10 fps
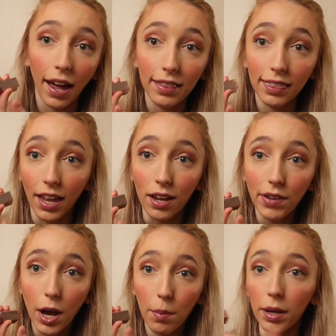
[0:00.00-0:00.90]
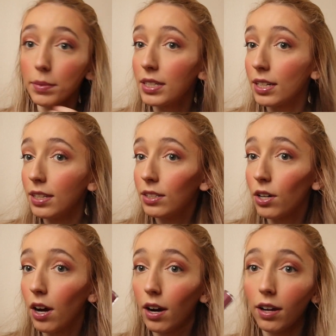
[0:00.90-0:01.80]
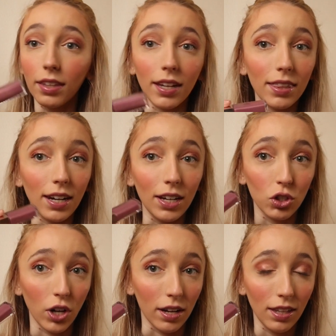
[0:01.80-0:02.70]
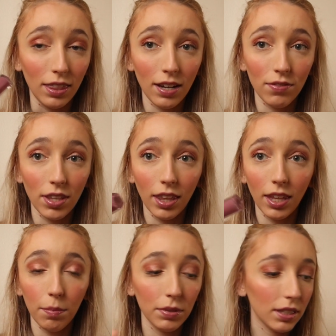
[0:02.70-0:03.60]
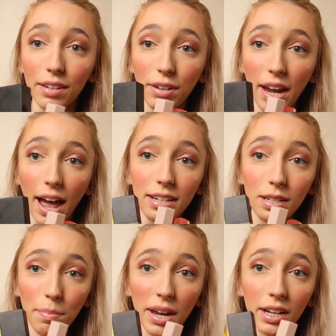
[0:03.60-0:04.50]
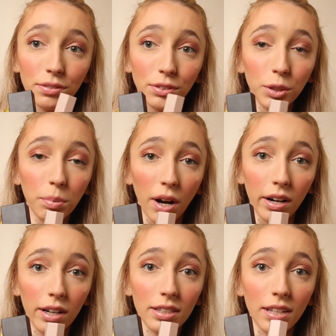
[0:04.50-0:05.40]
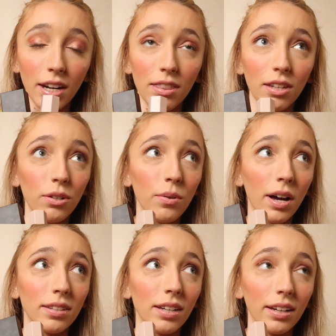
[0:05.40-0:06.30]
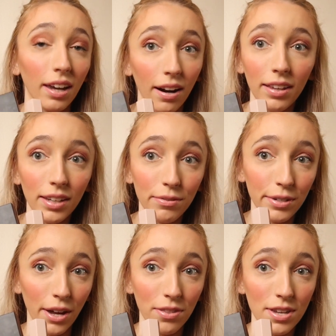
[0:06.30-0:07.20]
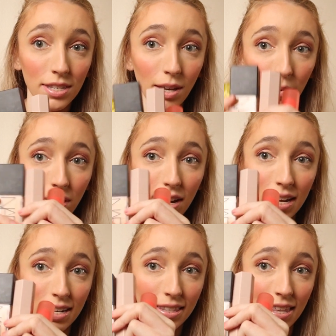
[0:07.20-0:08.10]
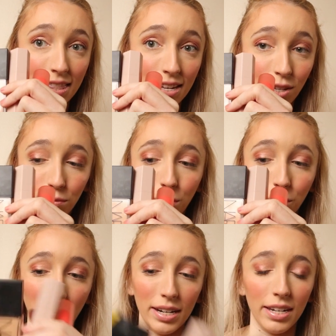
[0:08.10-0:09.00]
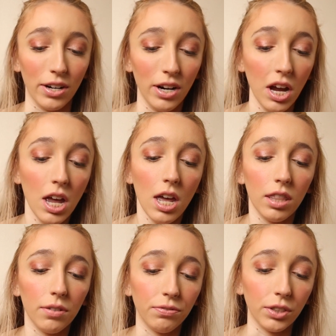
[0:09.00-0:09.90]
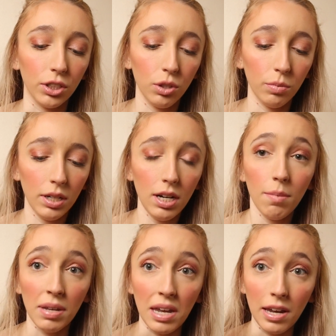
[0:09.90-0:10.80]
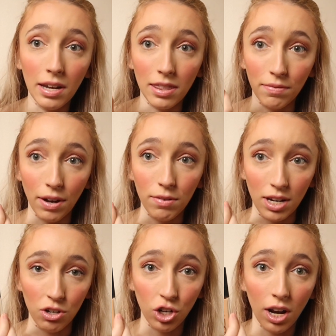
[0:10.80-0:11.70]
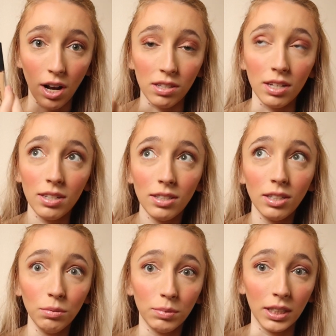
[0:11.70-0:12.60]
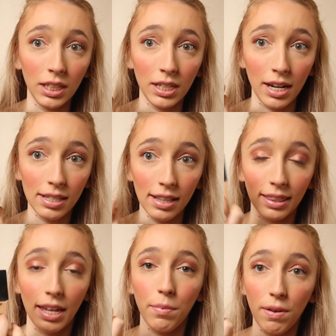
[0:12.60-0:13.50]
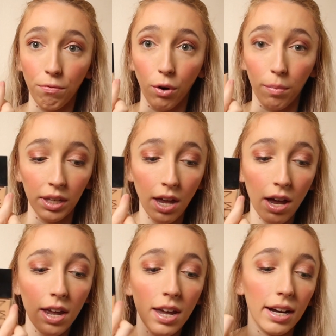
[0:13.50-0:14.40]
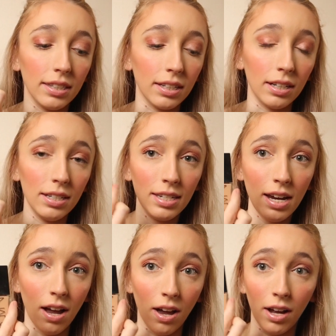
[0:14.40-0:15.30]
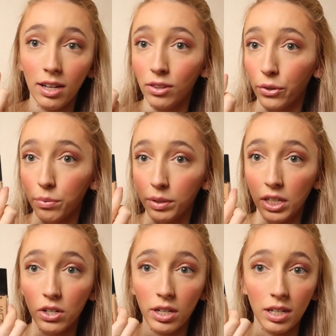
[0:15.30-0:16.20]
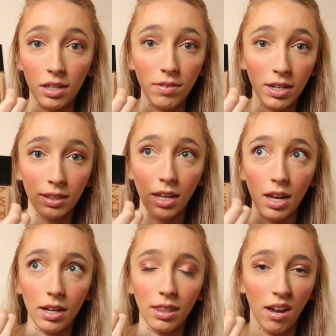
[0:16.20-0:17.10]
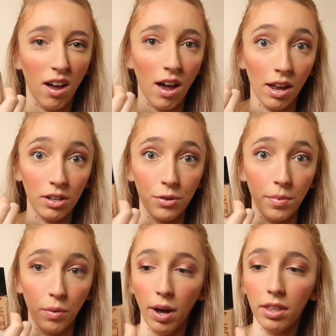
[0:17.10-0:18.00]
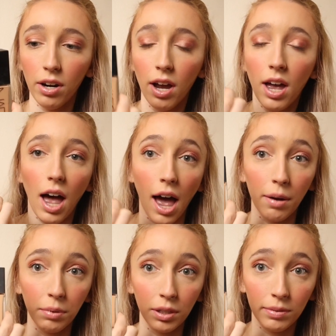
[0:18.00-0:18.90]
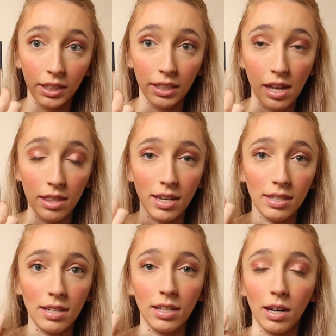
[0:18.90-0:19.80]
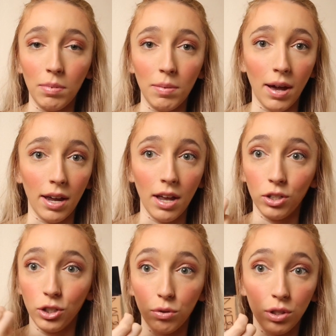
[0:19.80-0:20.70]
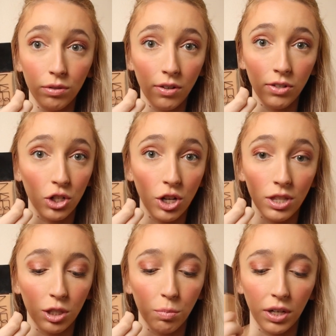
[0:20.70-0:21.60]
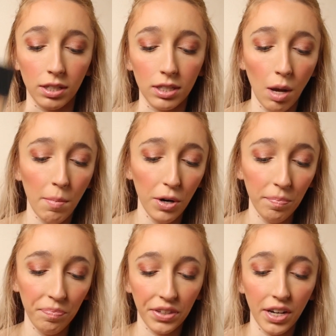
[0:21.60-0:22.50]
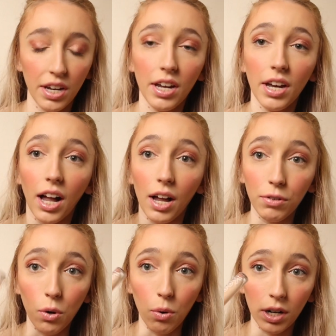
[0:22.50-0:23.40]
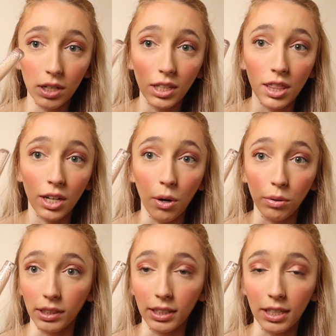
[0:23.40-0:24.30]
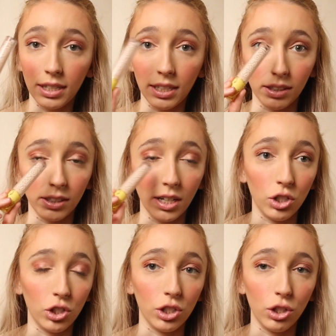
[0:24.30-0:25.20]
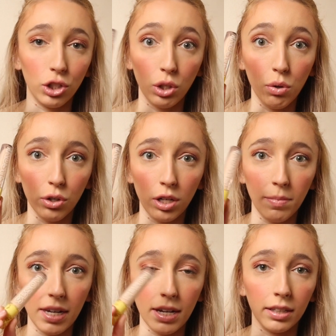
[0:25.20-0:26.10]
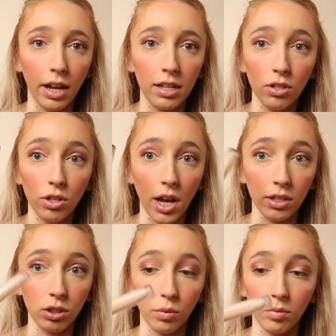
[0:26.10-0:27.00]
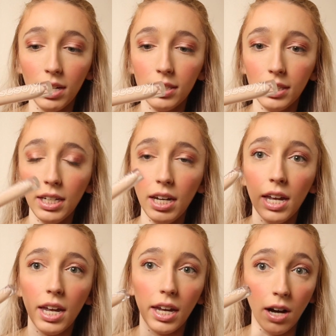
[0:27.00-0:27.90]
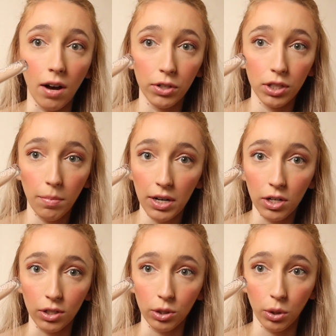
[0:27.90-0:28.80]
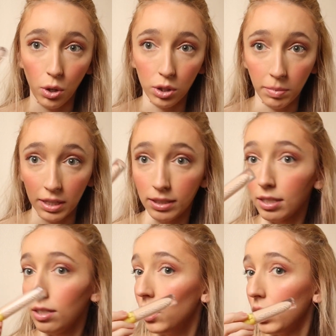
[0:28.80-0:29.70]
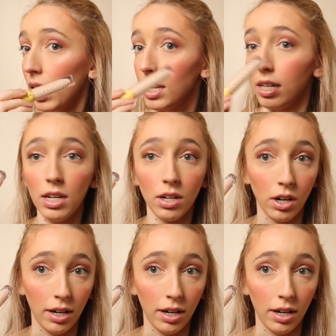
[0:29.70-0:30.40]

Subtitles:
I love how pigmented these are and like the nice shine that they give to the lips. If I had to pick a few products that I think you guys cannot live without this summer, it is these 4 right here. The first one being the foundation. I think this is a really nice lightweight formula. It's gonna stay on and look really good even in like the hot, humid weather. I really, really like this. It's gonna be my go-to foundation this spring and summer. Of course, the Kosas Concealer. It's just so creamy. It glides into the eyes so nicely. It covers up my dark circles, but it doesn't look cakey or